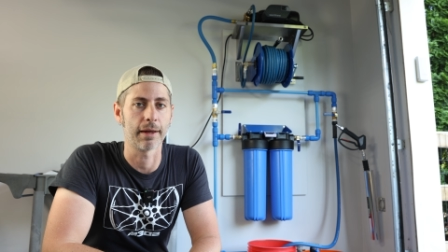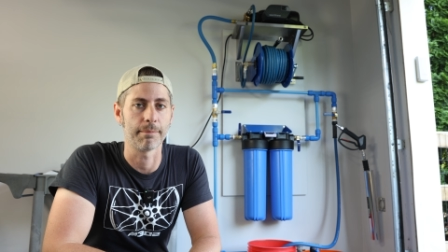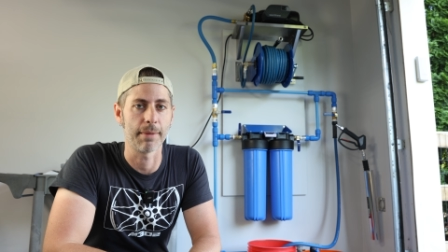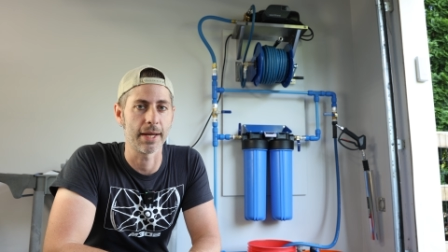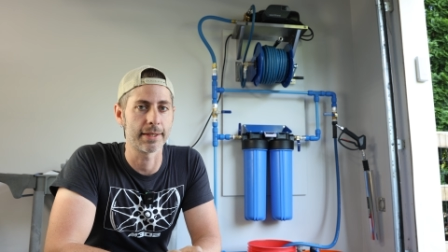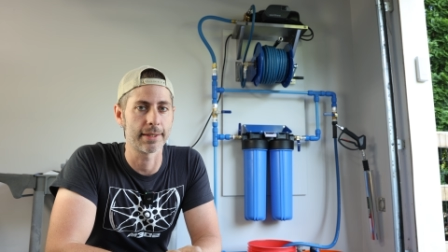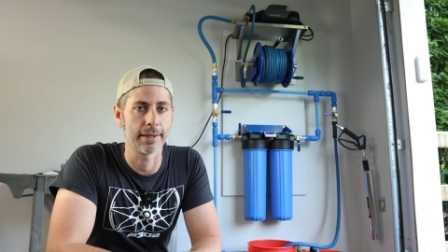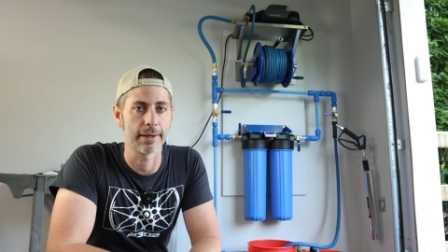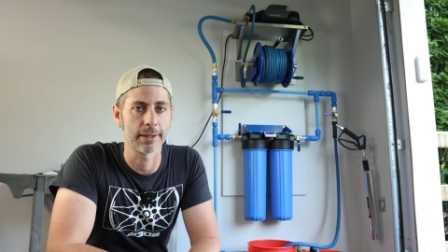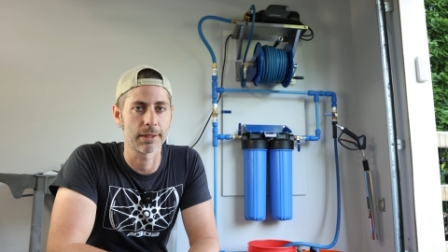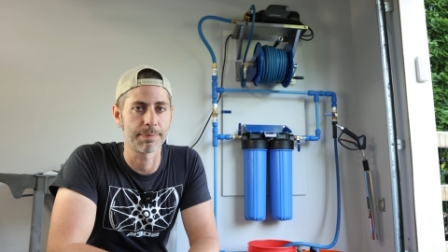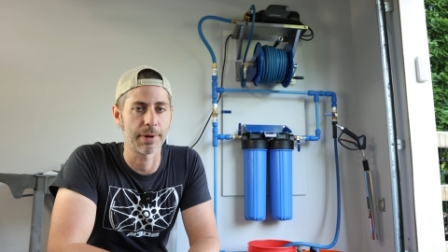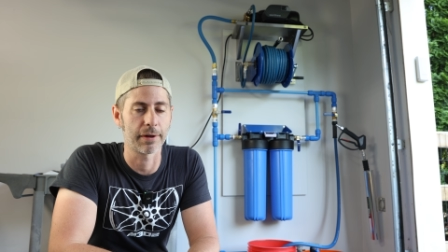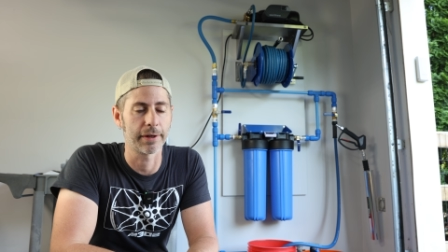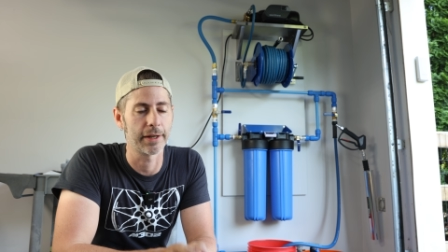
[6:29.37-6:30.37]
It makes the
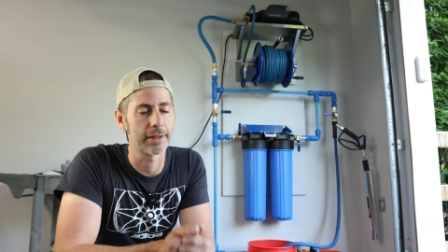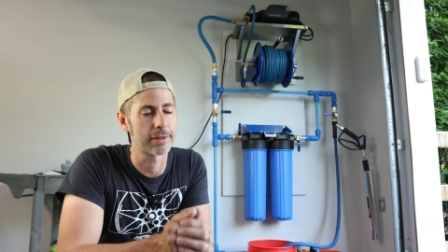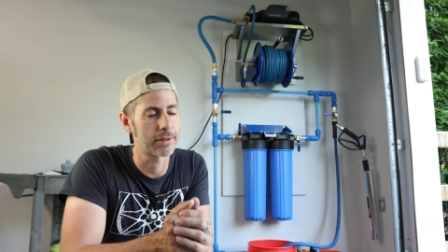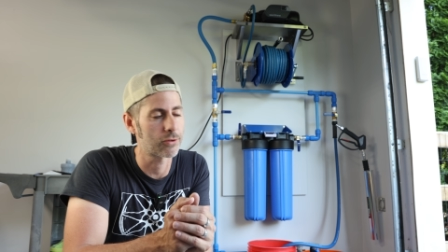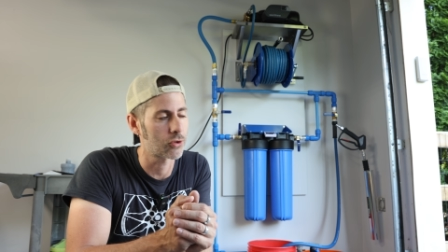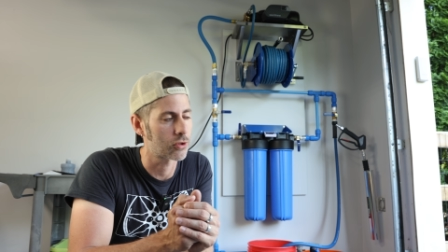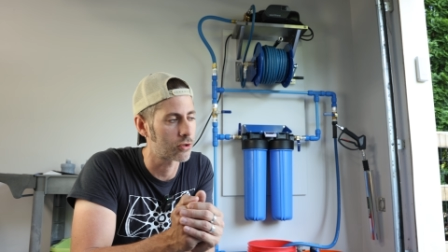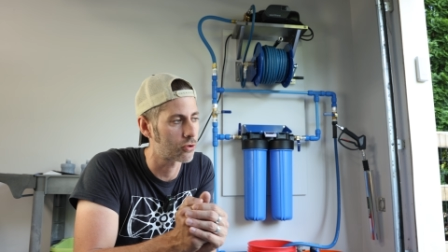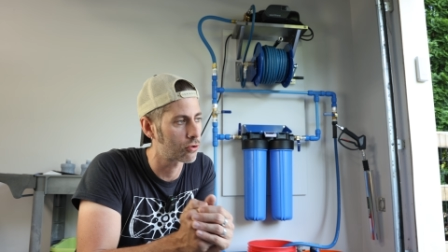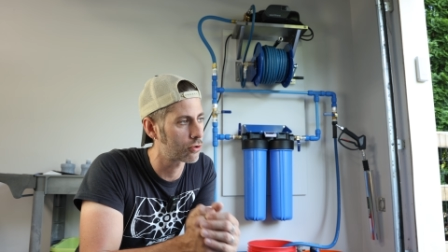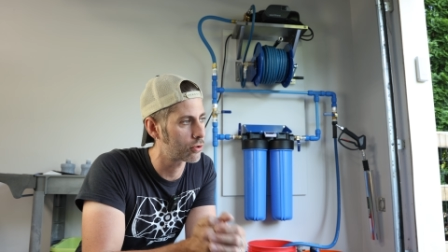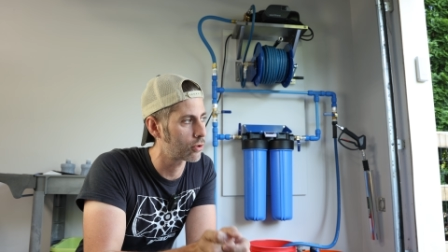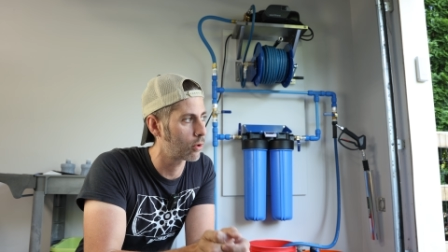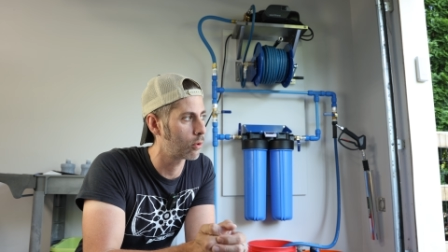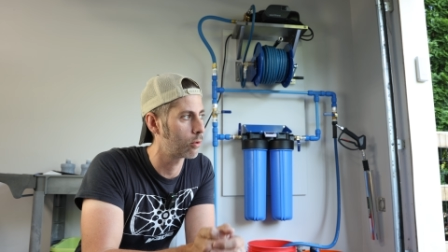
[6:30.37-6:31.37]
experience just
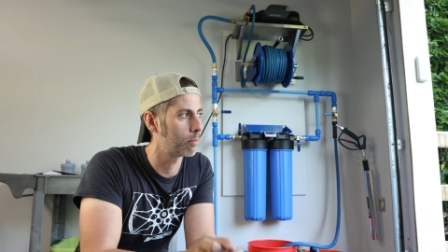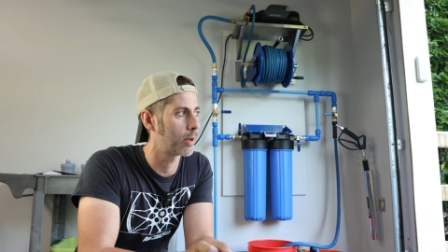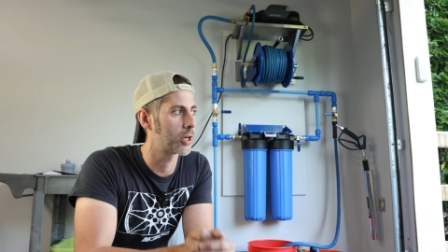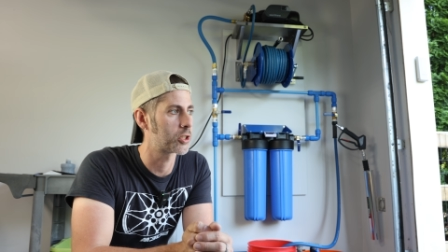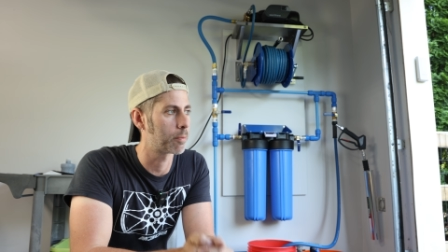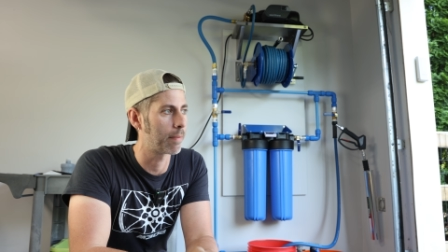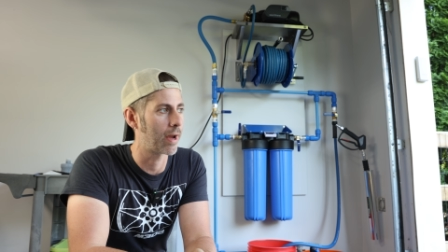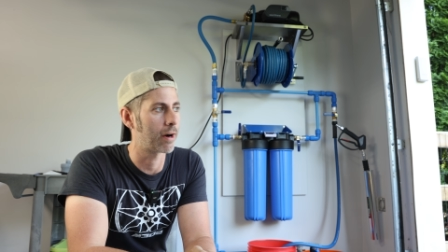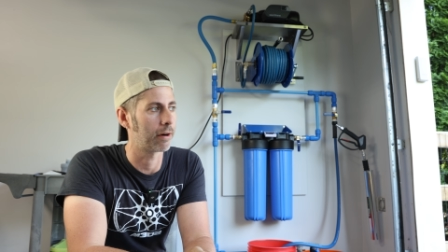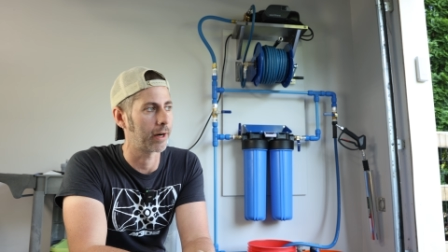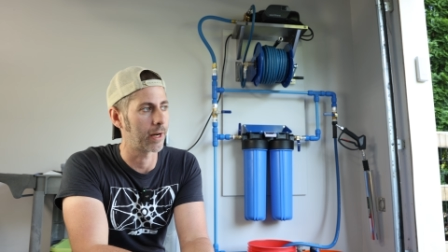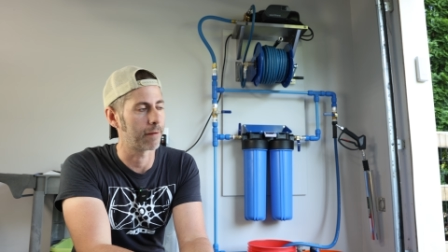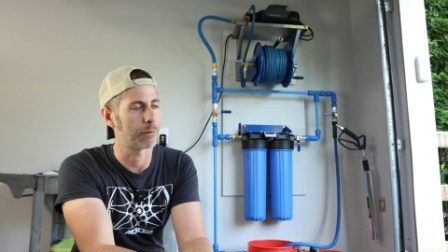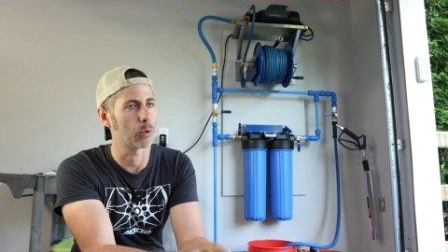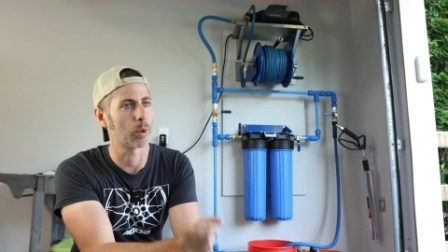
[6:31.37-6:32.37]
so much better.
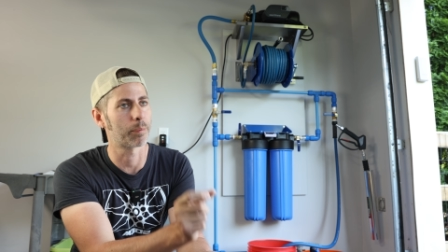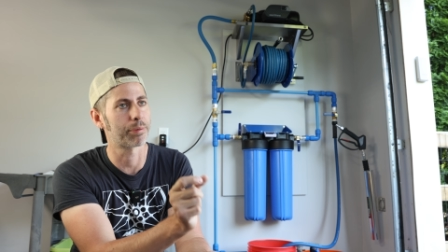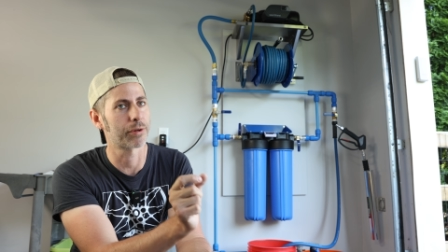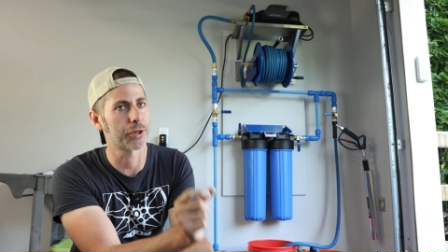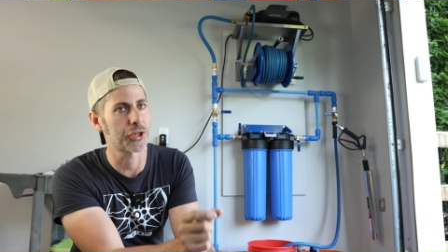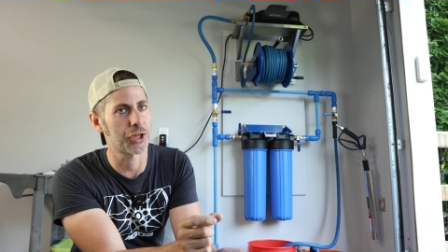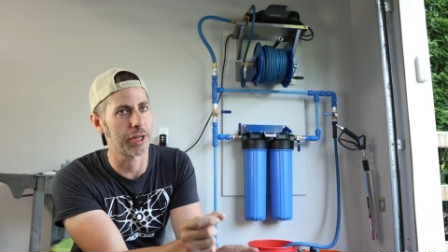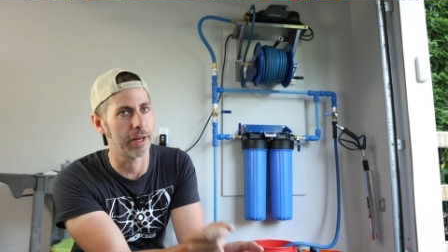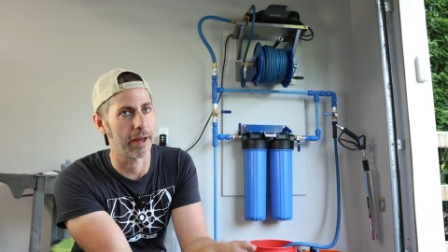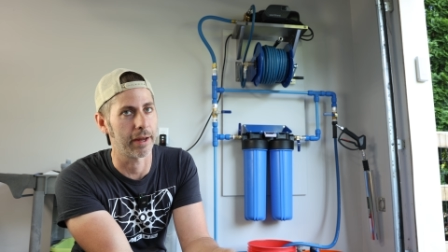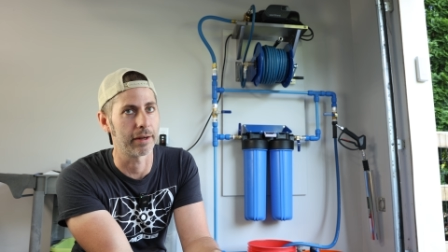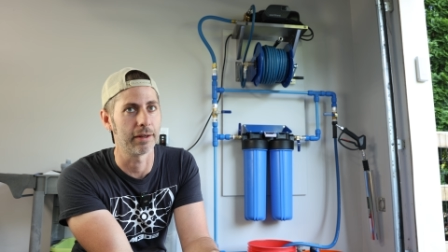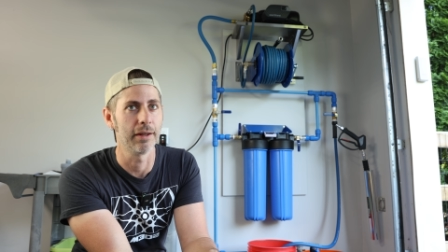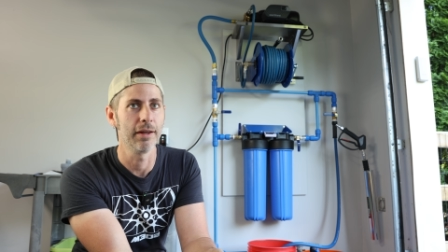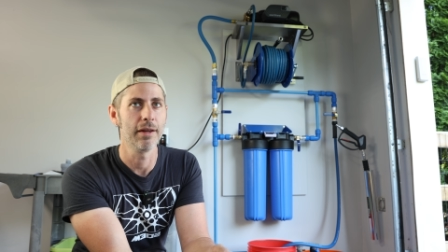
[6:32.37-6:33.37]
And if you
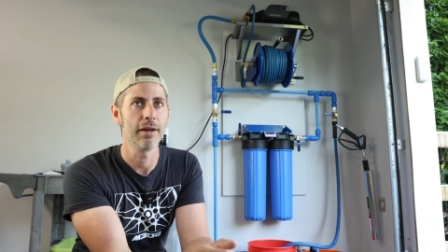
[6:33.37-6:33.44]
appreciate